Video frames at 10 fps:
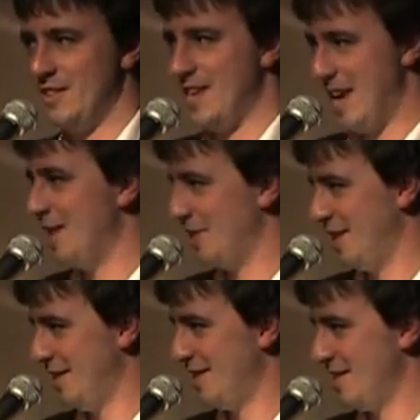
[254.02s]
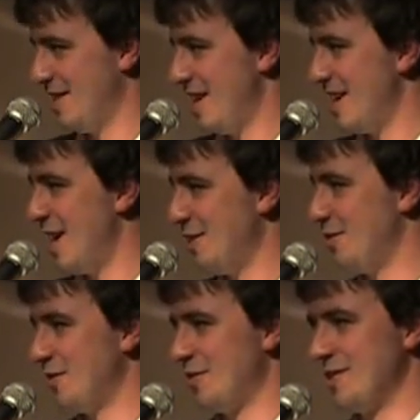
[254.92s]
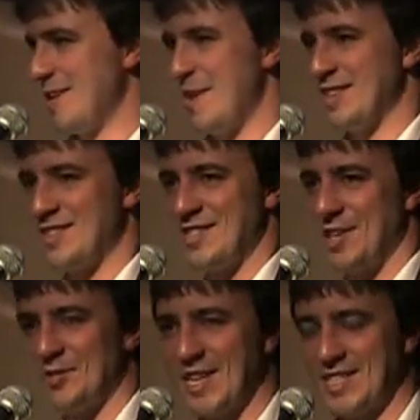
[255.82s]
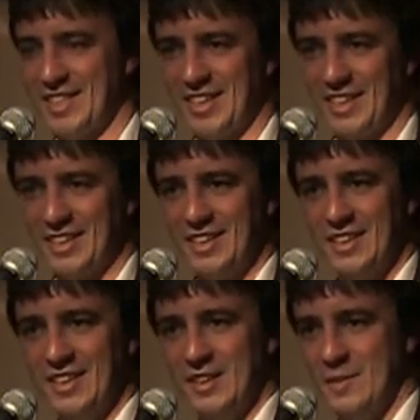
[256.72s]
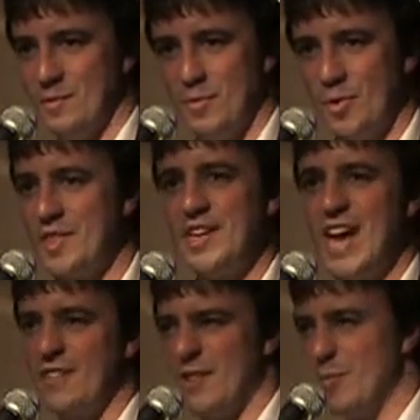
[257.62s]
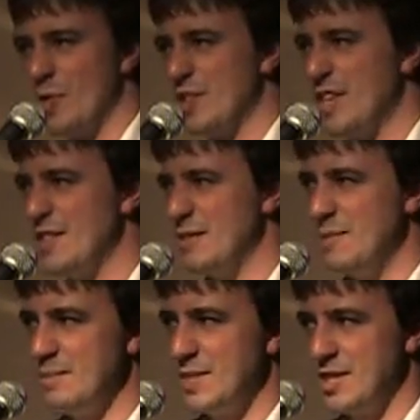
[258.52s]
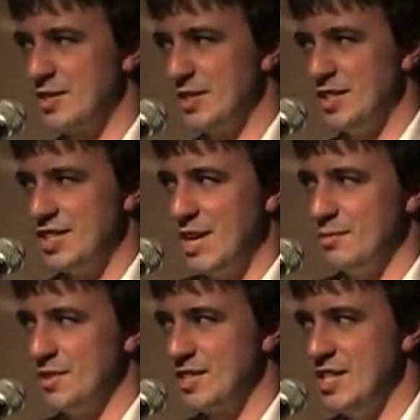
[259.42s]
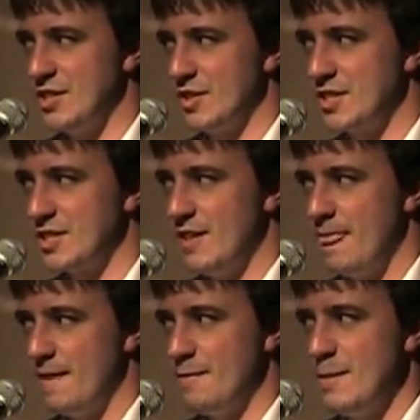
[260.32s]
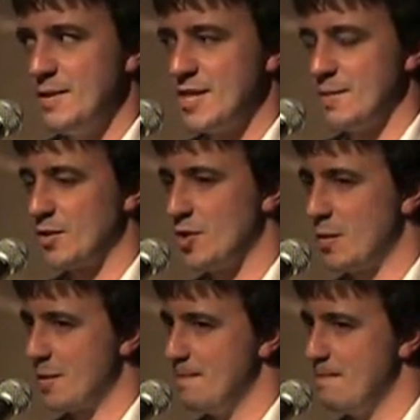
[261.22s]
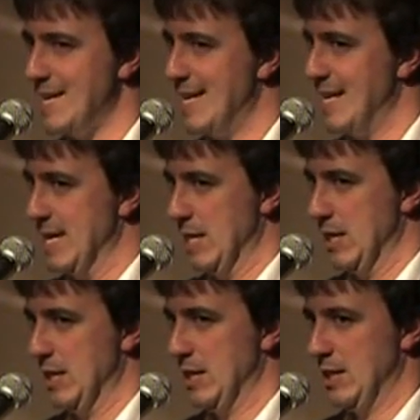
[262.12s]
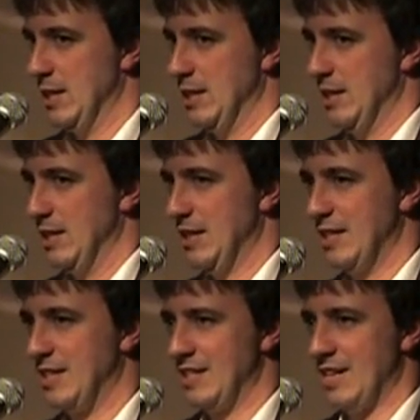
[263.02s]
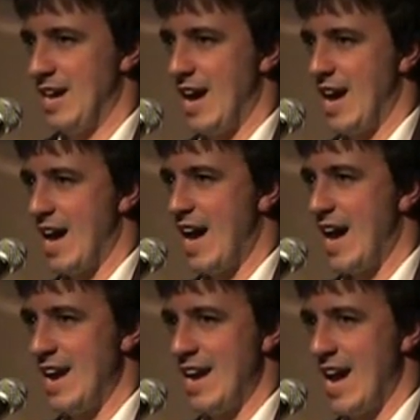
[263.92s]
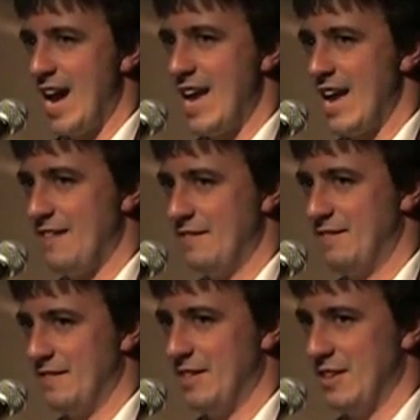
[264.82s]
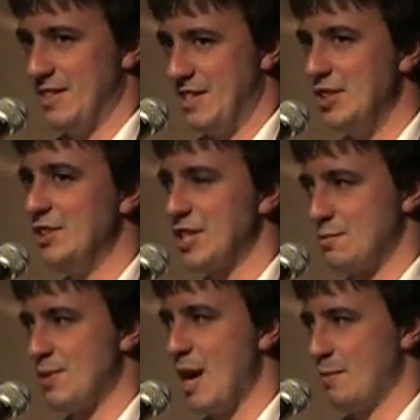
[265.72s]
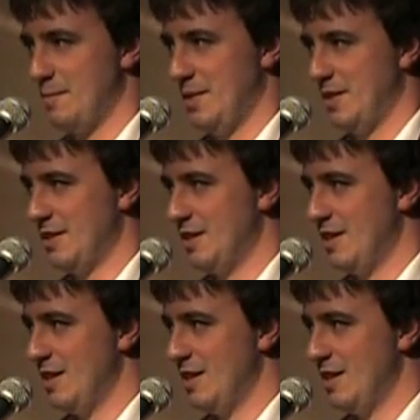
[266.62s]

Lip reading: to Harry. And Harry, for the first time, has to start wrestling more than ever, more than even the mystery and Chamber of Secrets. There might be something wrong with me. Like, I have a serious problem here.